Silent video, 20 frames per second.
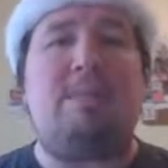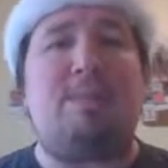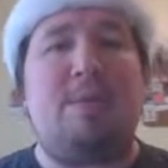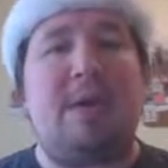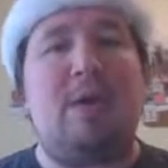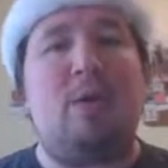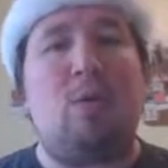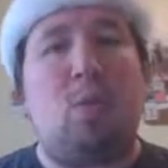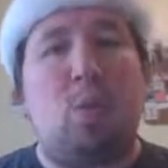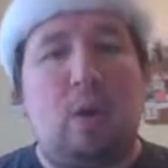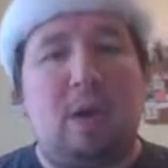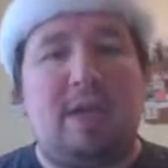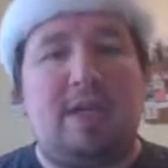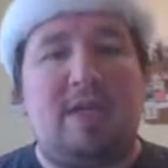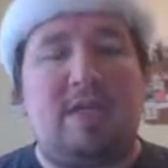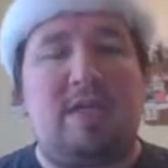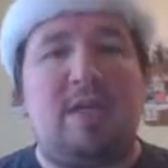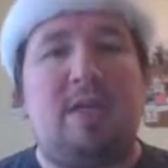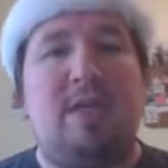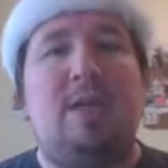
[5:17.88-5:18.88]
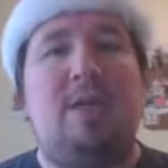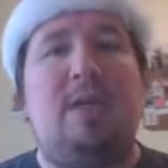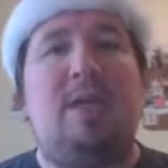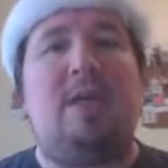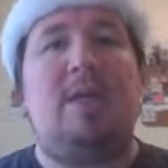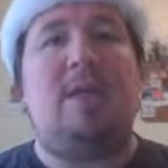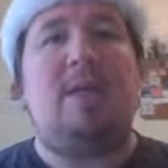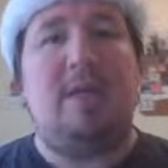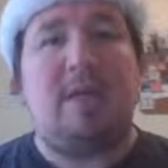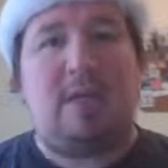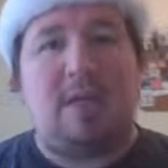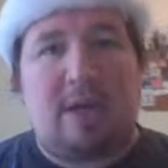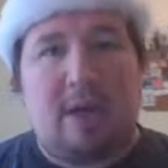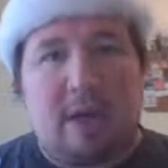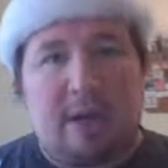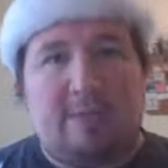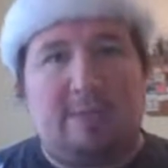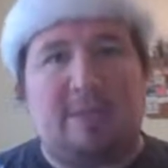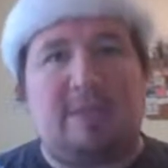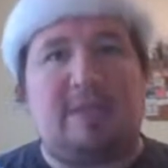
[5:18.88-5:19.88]
pit was the
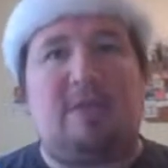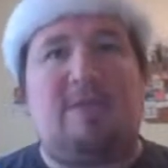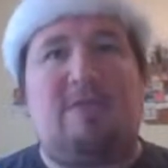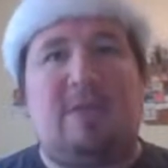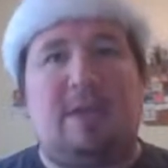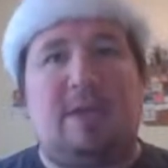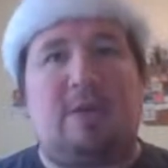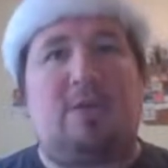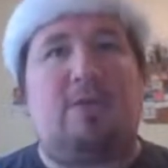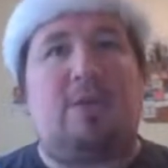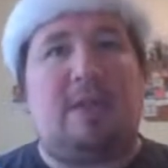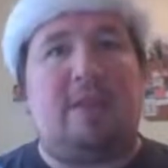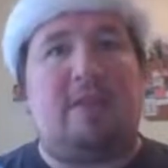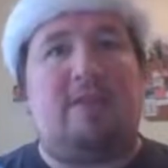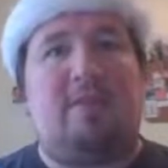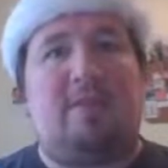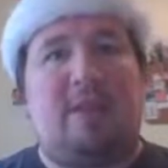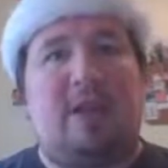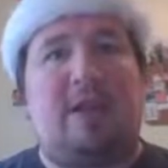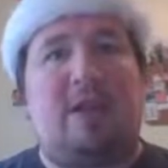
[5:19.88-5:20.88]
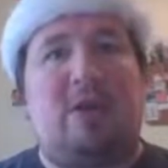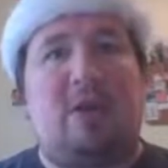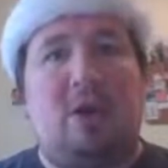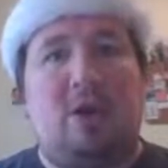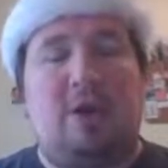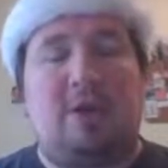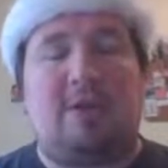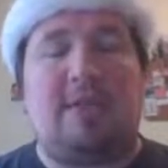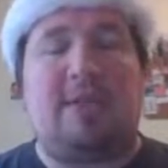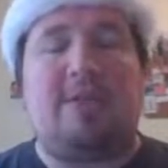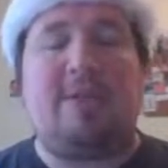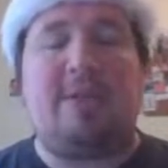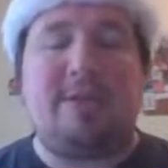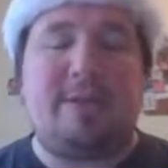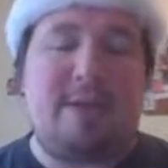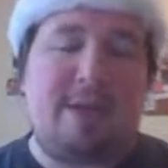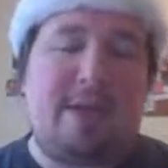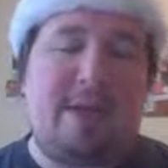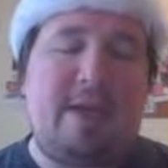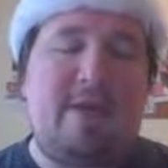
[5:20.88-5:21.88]
autonomous vehicle and the flying cars. Now,
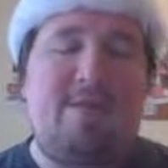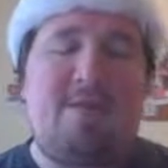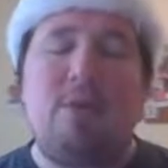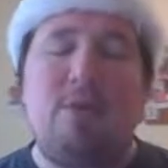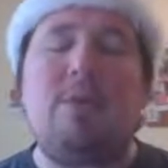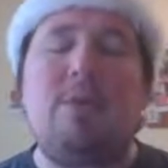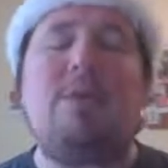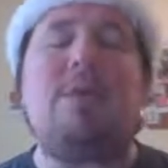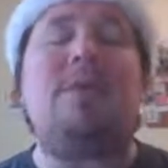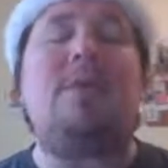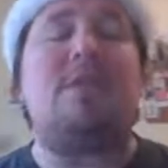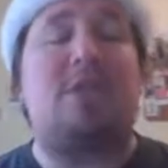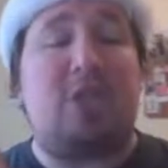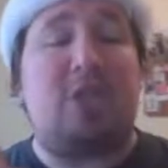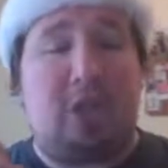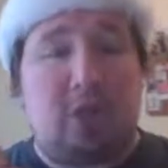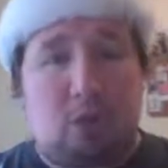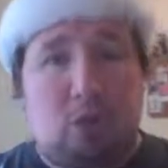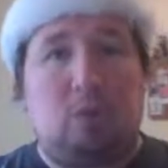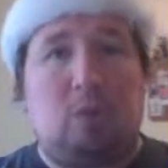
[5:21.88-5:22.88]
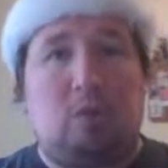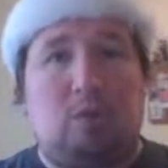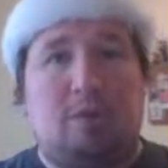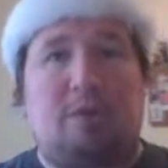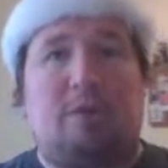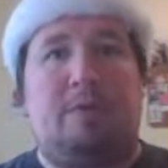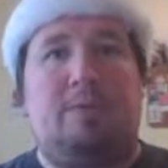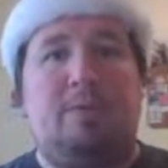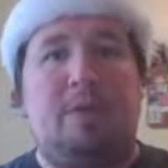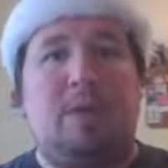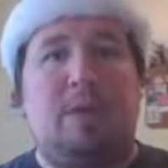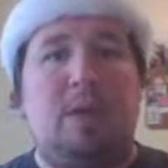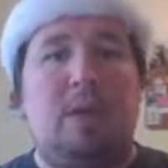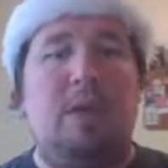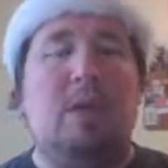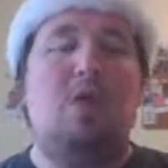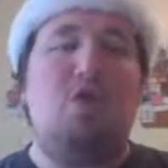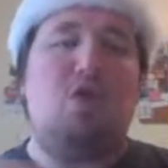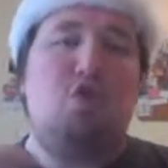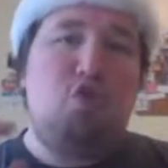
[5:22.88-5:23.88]
here's the thing. If you were a shareholder,
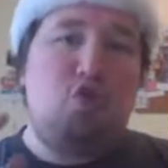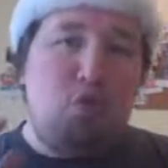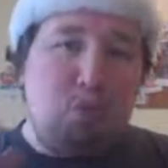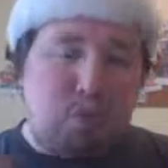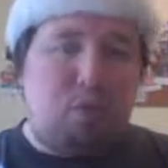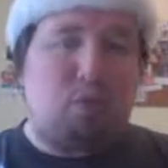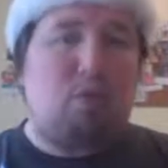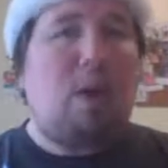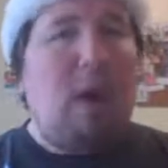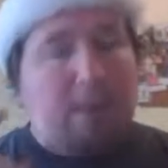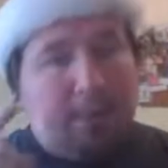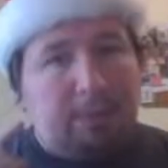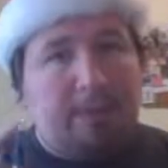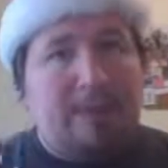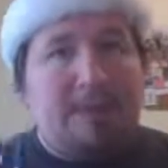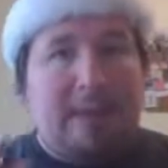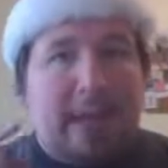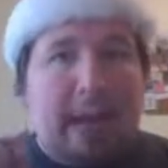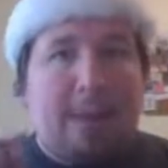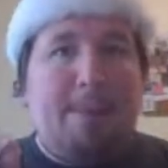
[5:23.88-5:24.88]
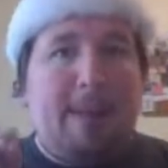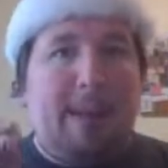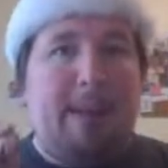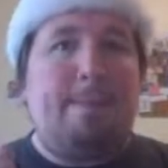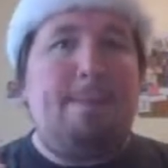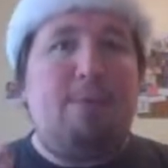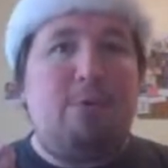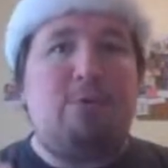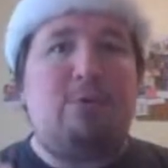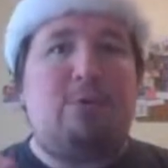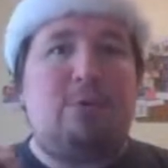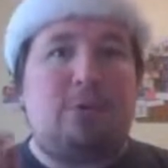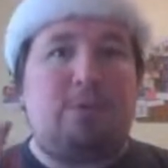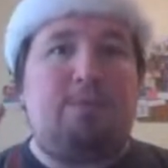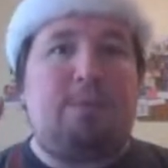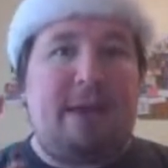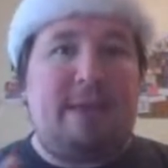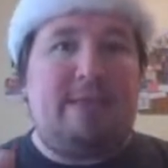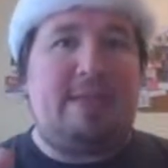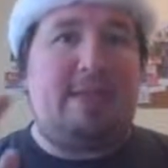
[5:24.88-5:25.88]
you probably got
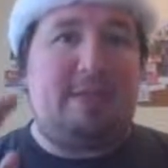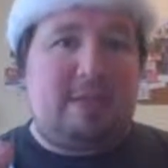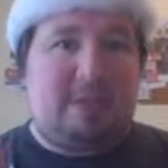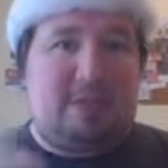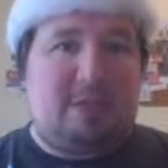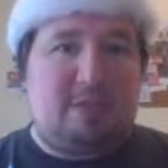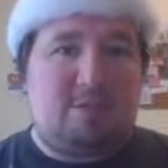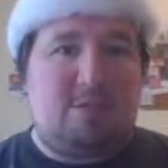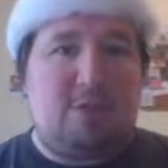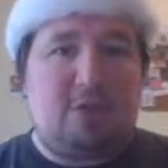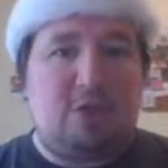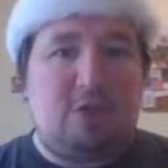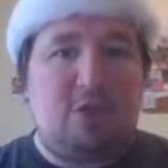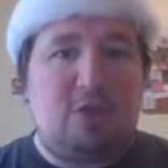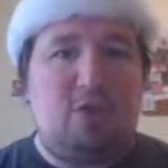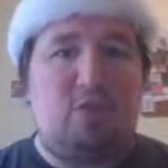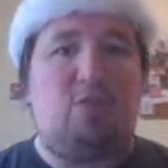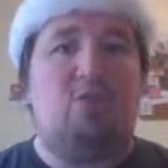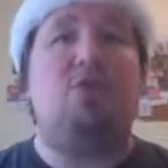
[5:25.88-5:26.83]
bamboozled by this sales pitch too.